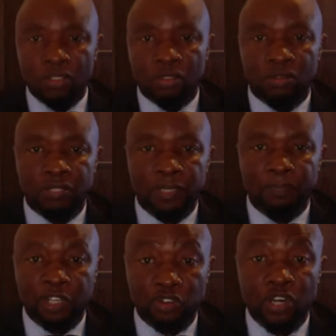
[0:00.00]
the
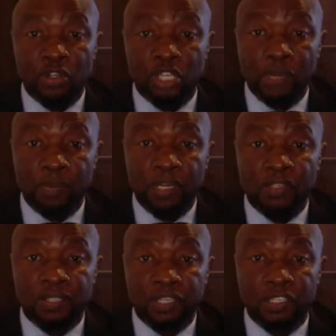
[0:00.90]
pretrial chamber
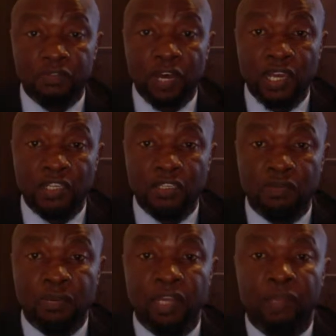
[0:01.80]
is satisfied
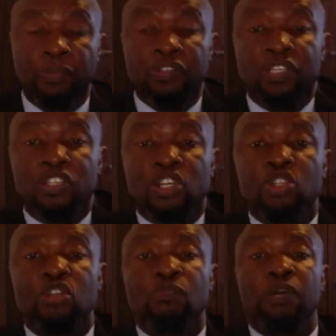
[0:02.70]
by the
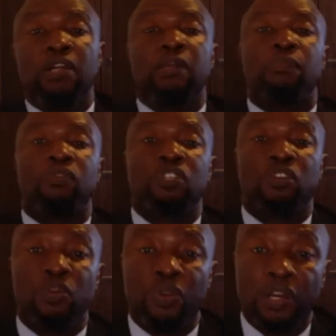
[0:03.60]
presentation by the
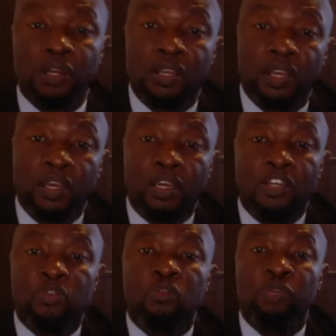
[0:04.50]
prosecutor,
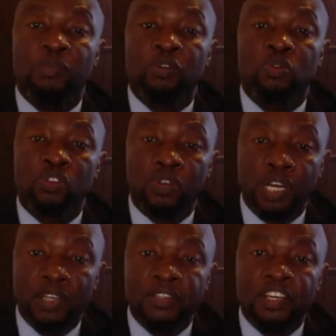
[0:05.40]
it will be able to
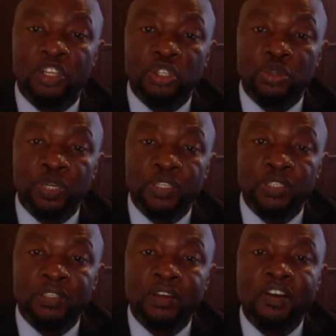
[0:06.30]
authorize the
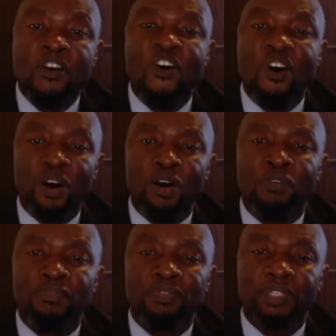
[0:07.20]
issuance
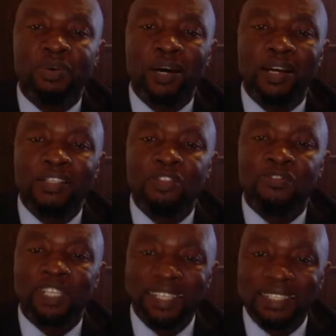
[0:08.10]
of the warrant of
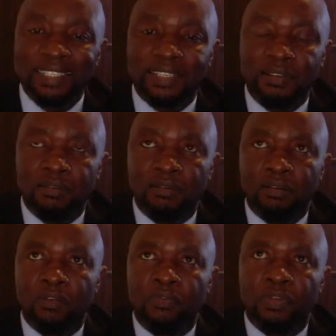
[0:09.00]
arrest
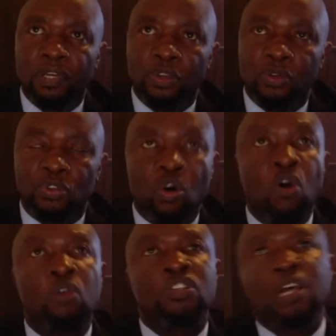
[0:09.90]
for the accused,
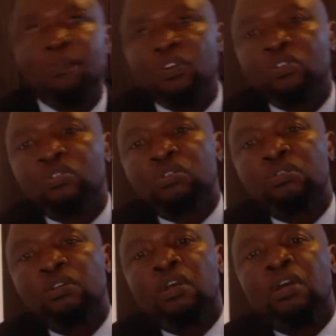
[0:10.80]
or summons
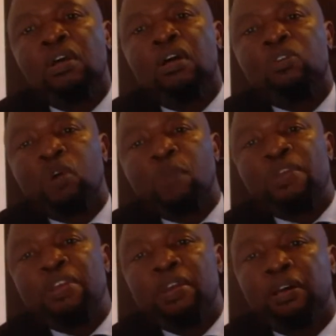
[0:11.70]
to
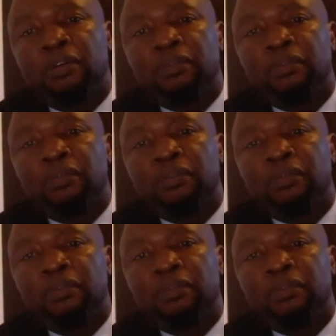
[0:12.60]
appear.